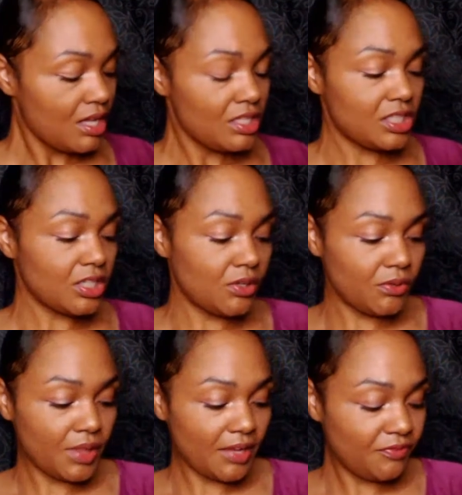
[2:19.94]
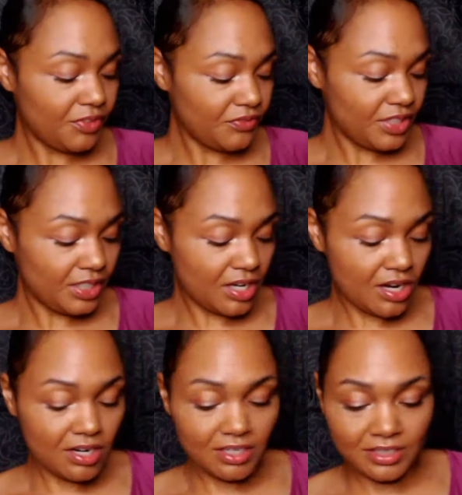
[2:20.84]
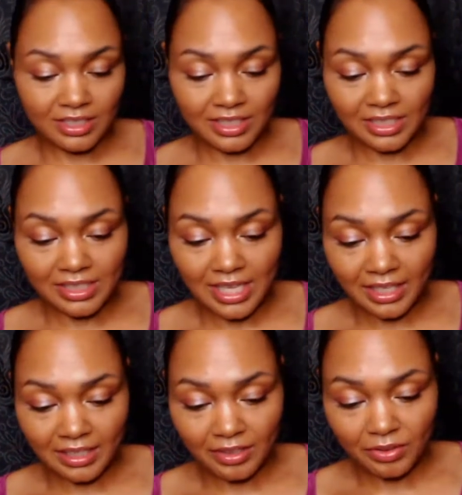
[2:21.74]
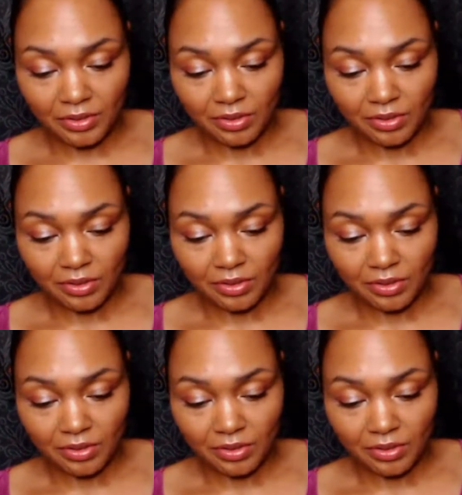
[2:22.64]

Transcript: So that 15 card is exactly